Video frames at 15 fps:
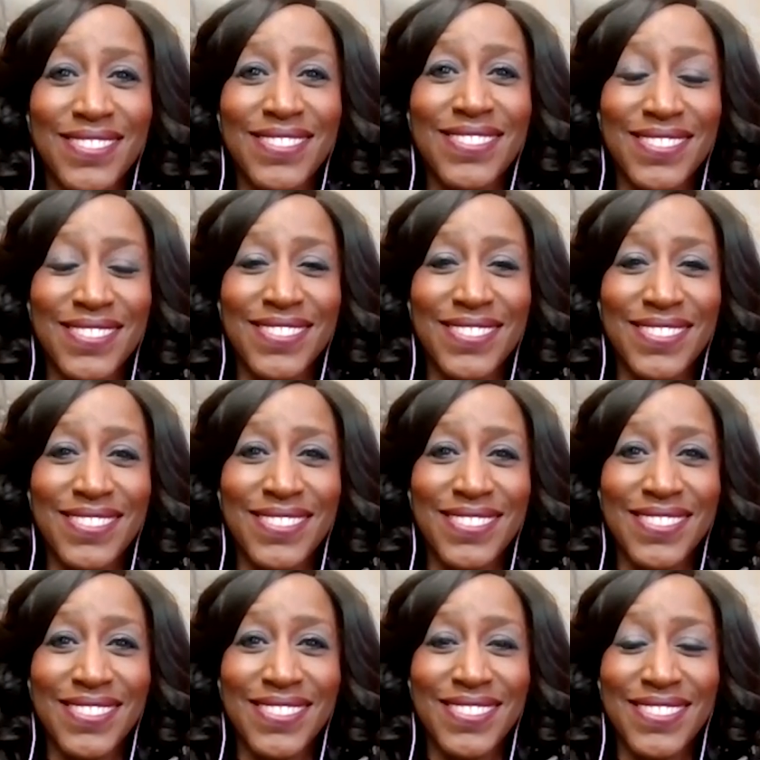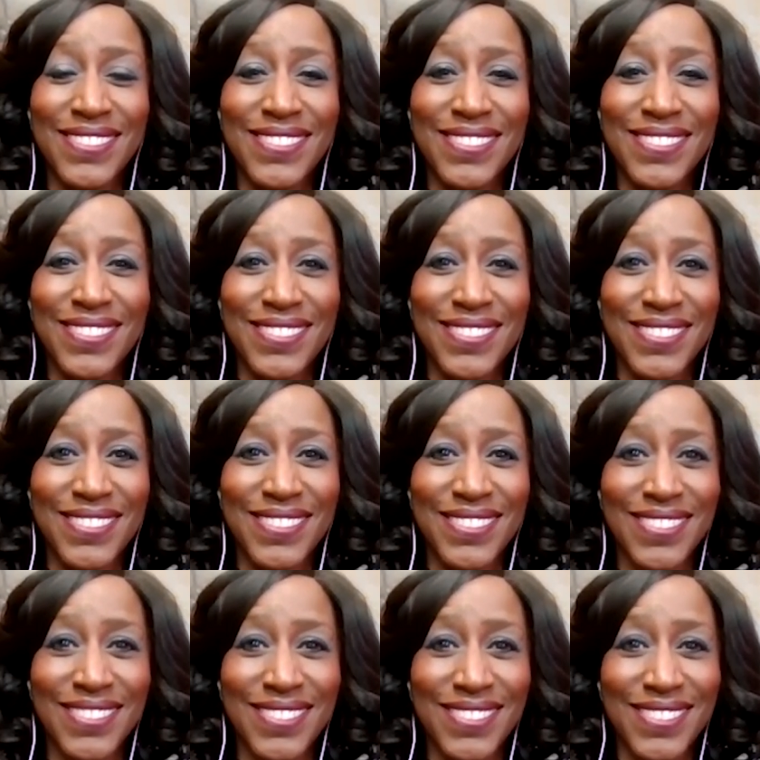
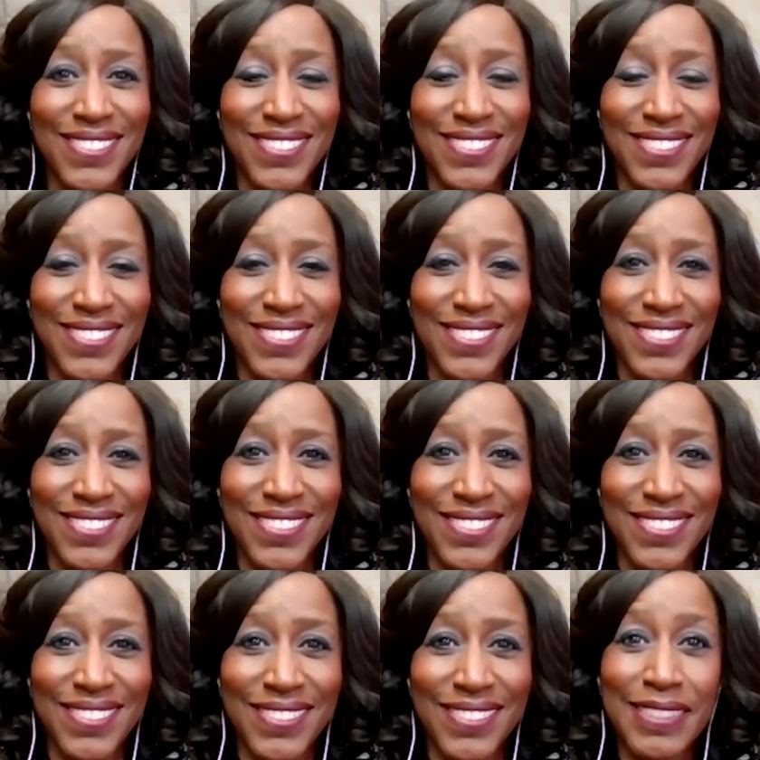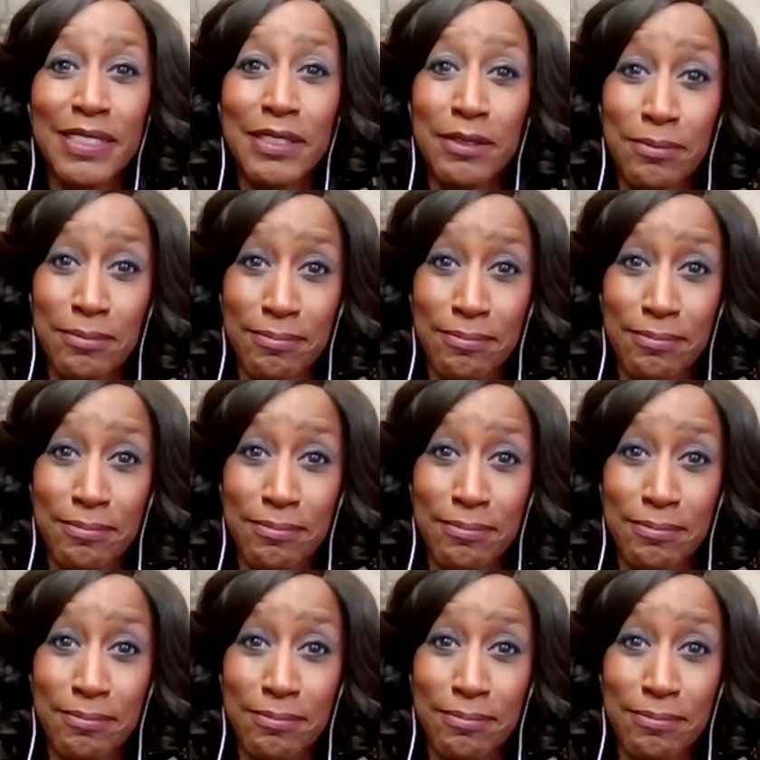This person isn't speaking.